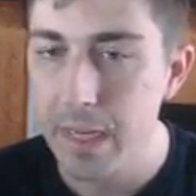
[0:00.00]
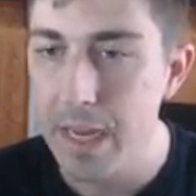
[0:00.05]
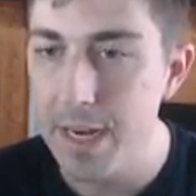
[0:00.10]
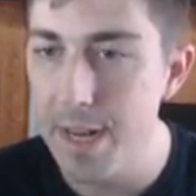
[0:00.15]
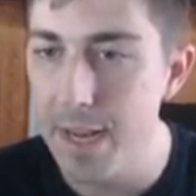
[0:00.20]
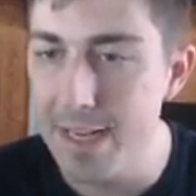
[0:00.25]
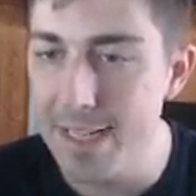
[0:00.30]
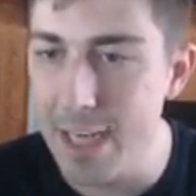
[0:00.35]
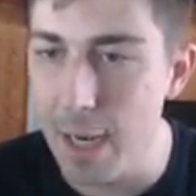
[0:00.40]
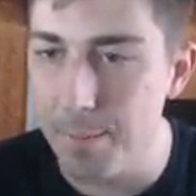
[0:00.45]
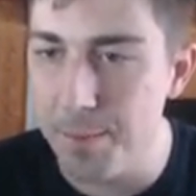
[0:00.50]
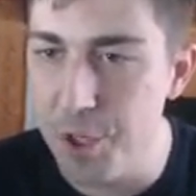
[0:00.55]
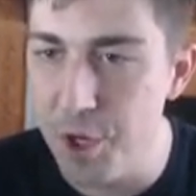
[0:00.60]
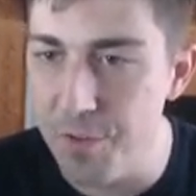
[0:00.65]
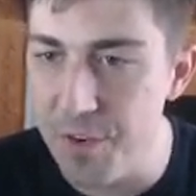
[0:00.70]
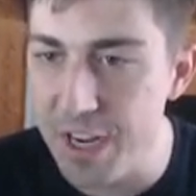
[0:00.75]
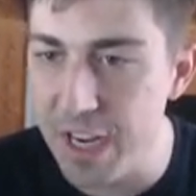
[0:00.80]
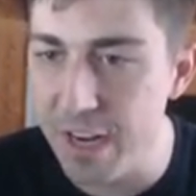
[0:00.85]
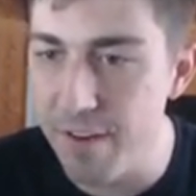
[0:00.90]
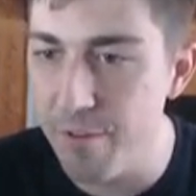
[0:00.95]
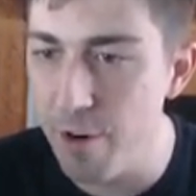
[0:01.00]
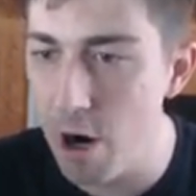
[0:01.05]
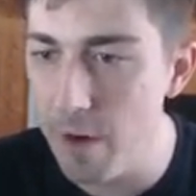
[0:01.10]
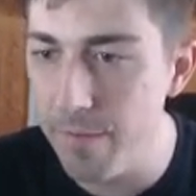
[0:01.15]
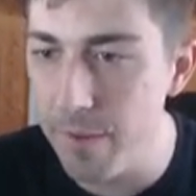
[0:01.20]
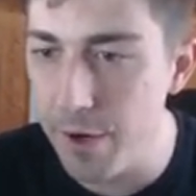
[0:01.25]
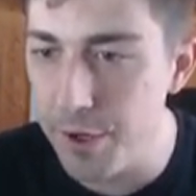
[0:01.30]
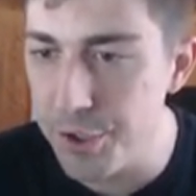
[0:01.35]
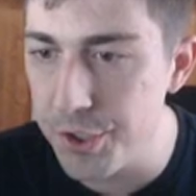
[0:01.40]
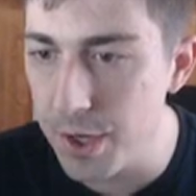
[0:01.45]
Does help too being involved in
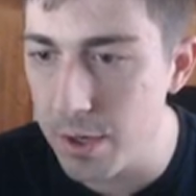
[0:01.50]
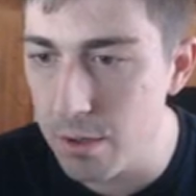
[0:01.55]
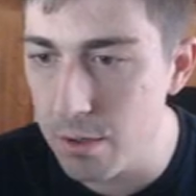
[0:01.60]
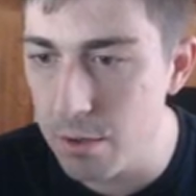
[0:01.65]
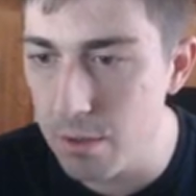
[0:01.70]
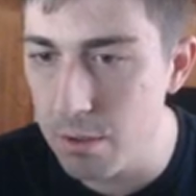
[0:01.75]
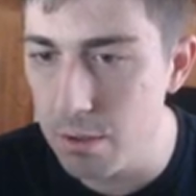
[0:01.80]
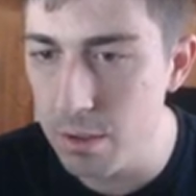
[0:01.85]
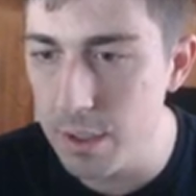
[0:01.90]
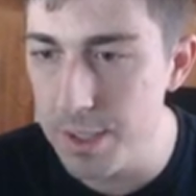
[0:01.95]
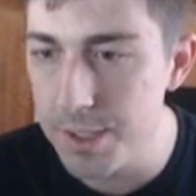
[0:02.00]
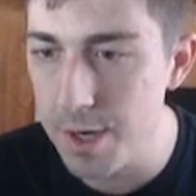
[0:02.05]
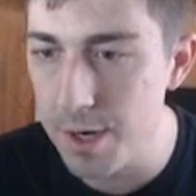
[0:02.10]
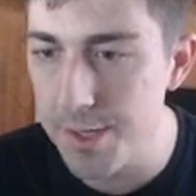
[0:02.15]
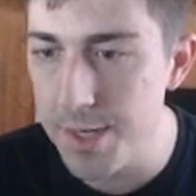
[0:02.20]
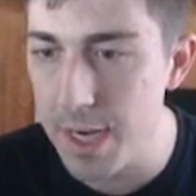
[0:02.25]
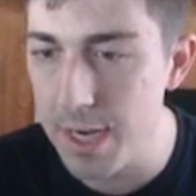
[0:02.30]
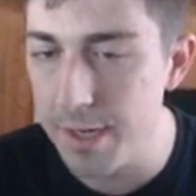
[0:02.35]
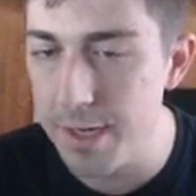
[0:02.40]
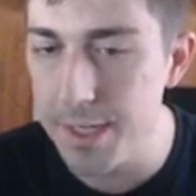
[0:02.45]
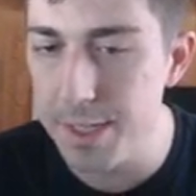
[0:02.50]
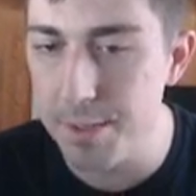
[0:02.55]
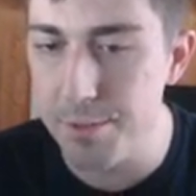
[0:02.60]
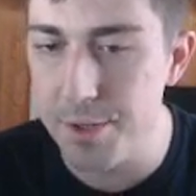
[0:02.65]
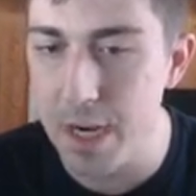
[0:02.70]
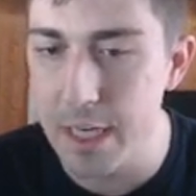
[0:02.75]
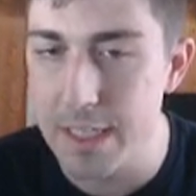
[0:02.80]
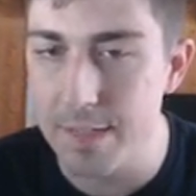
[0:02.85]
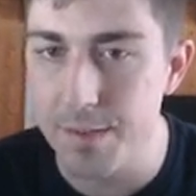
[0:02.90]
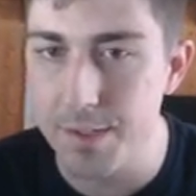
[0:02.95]
their jungle and start taking these
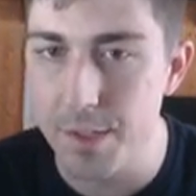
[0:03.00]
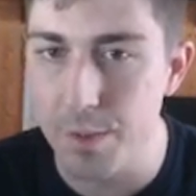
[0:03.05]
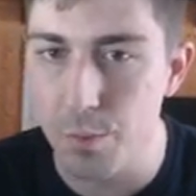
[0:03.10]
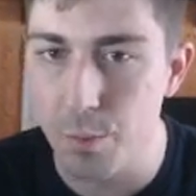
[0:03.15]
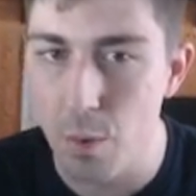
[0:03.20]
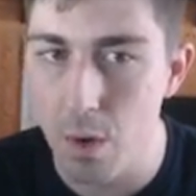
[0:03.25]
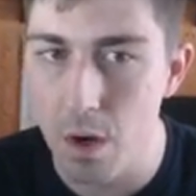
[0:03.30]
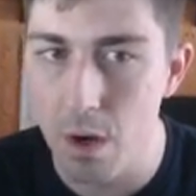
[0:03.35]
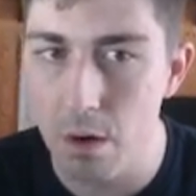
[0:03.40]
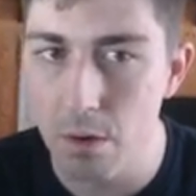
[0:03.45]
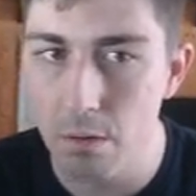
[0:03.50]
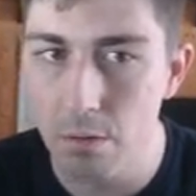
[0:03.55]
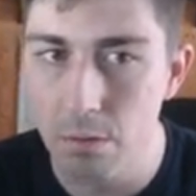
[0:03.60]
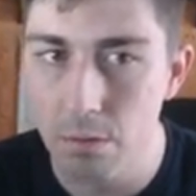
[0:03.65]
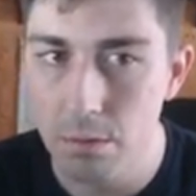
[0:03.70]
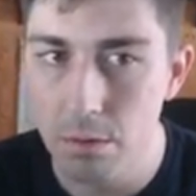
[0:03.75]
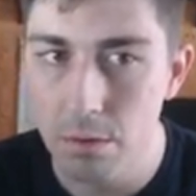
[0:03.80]
objectives as well.